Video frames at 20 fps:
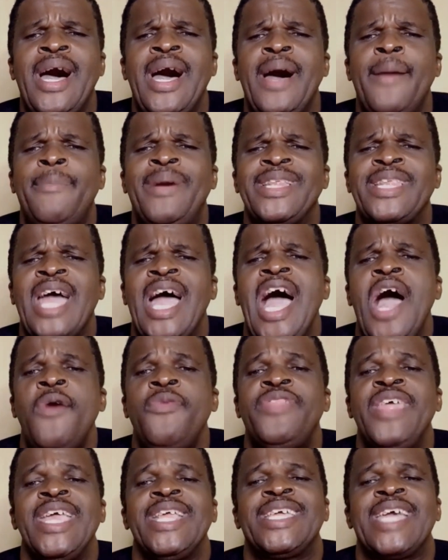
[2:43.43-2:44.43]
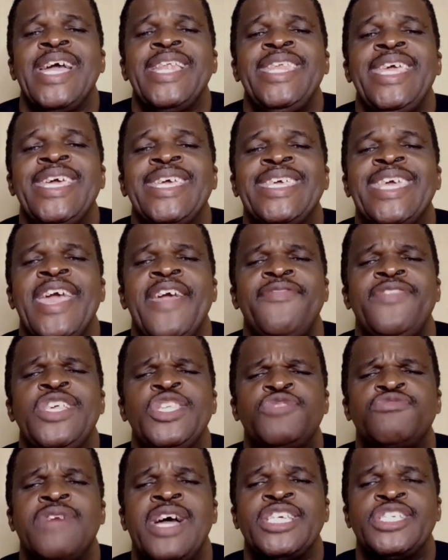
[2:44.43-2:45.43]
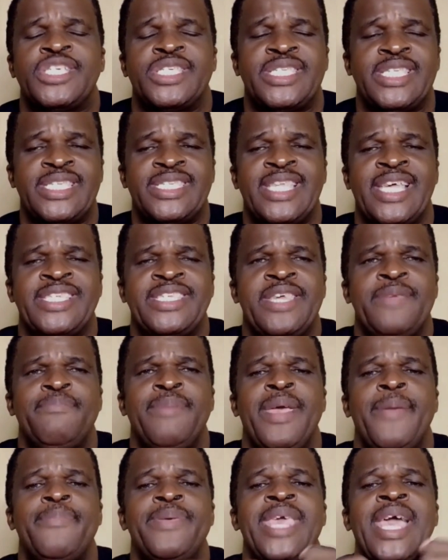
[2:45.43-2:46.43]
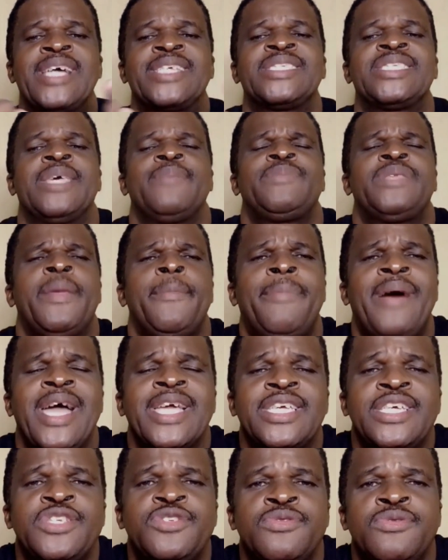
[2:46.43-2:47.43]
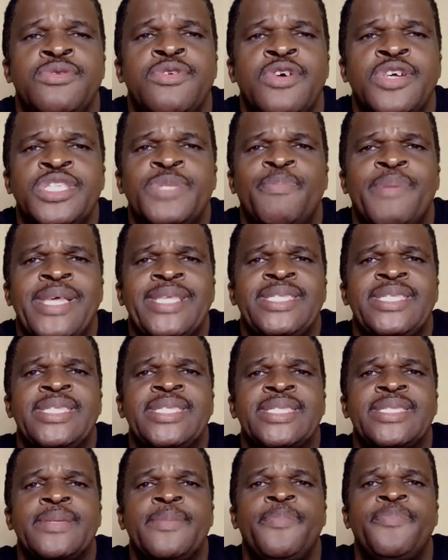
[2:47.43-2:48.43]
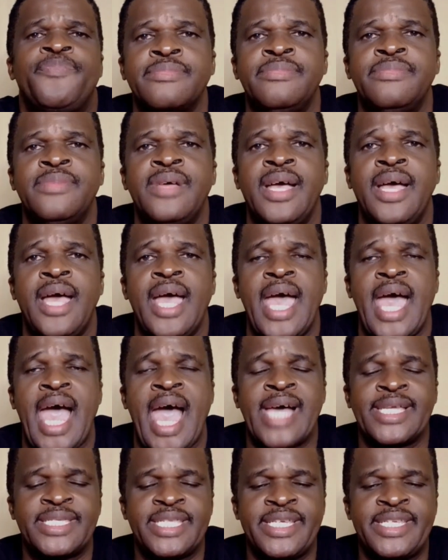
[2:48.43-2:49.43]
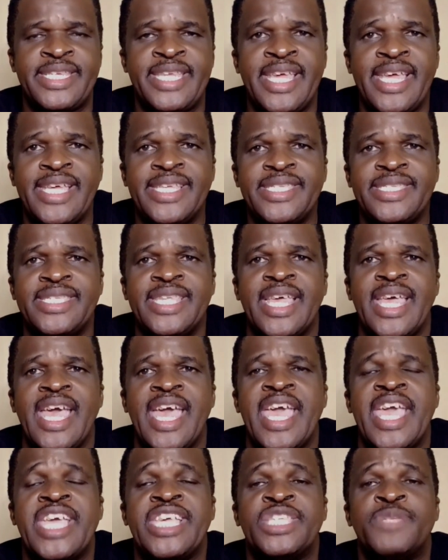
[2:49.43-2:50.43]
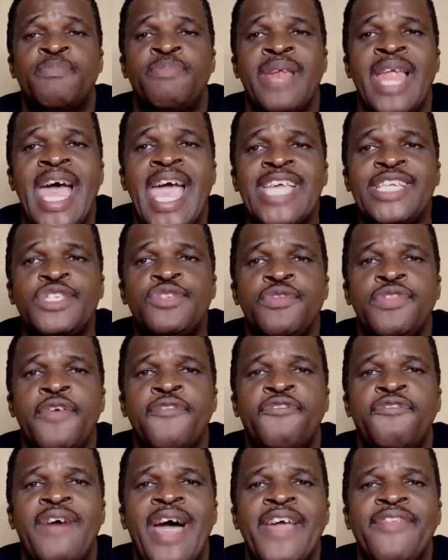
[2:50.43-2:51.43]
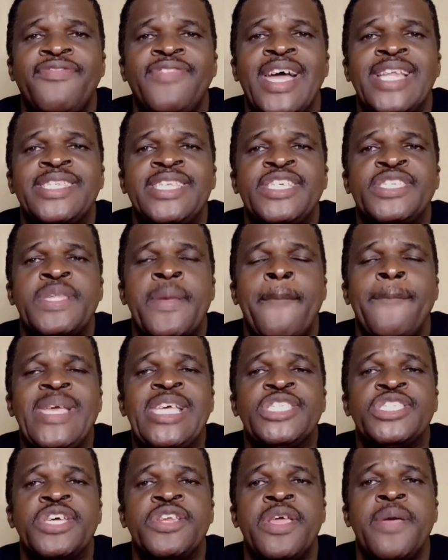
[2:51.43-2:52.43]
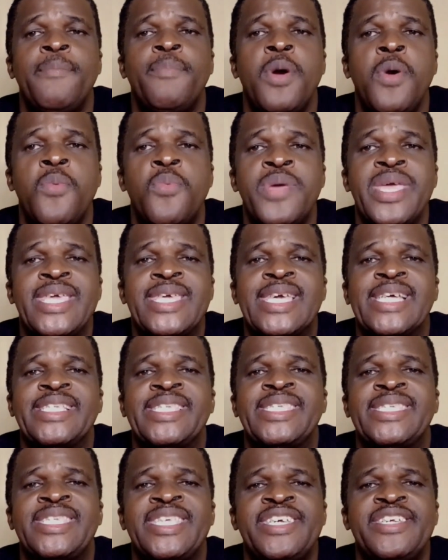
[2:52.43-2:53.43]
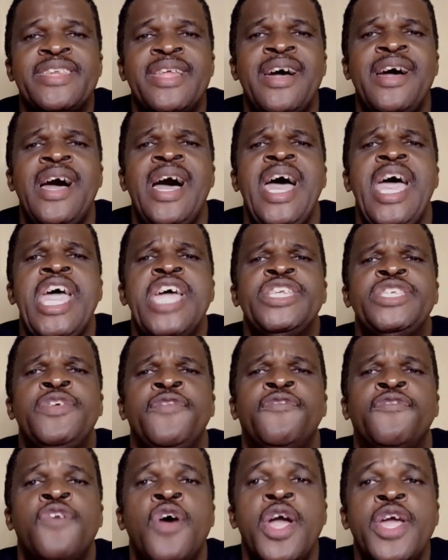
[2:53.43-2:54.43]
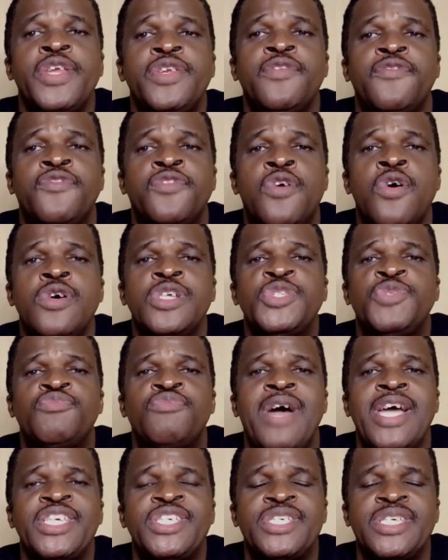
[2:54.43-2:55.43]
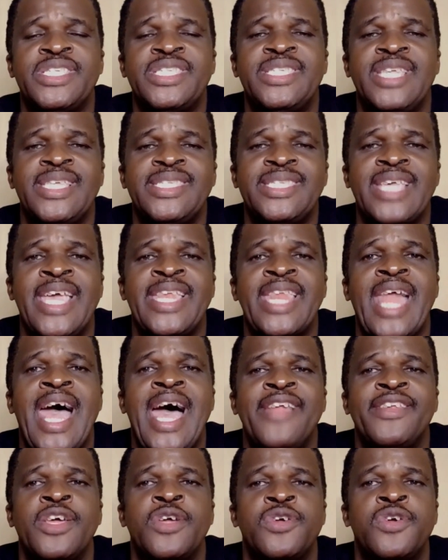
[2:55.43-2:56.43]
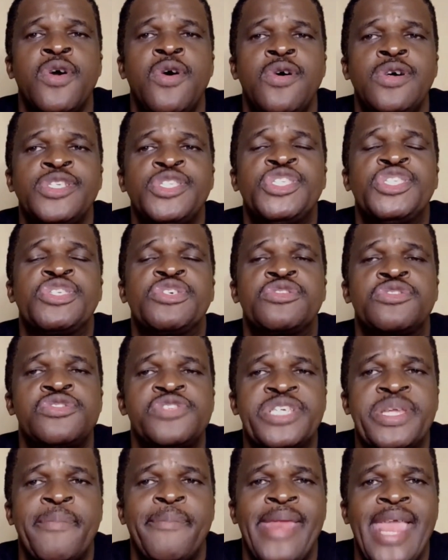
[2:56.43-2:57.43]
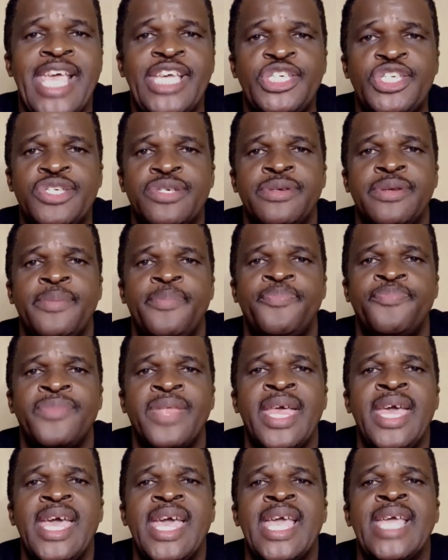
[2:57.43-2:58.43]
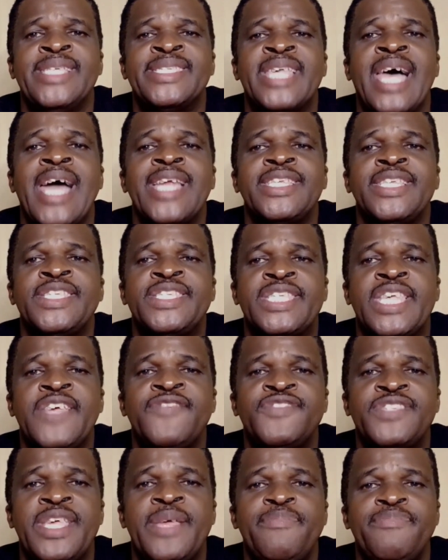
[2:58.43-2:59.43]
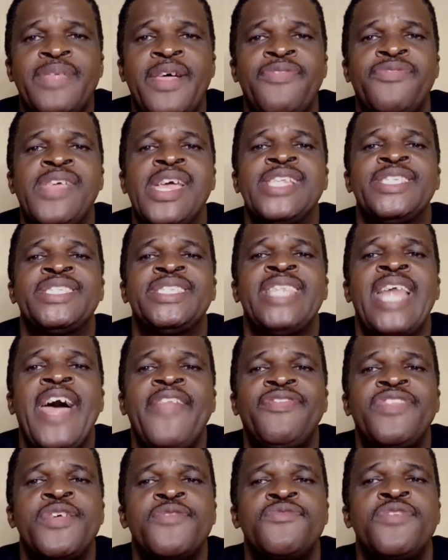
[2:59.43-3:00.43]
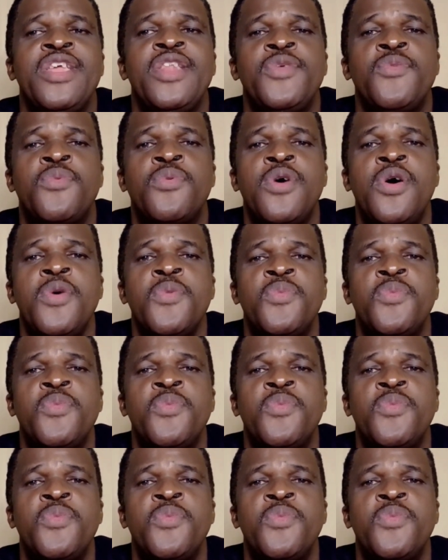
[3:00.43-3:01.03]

But how then can he get this righteousness that he may be accepted back into God's presence? As it is, he's blind to the fact that he's a miserable, wicked sinner, devoid of God's righteousness and under God's condemnation. His heart deceives him that there's nothing really wrong